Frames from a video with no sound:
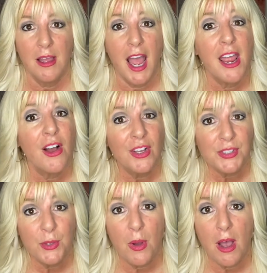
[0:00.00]
I
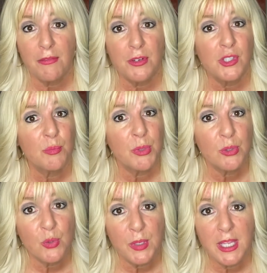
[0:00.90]
also offer
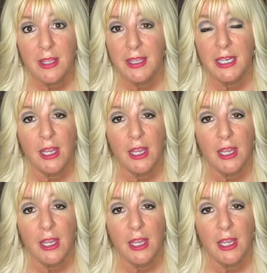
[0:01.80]
spiritual healing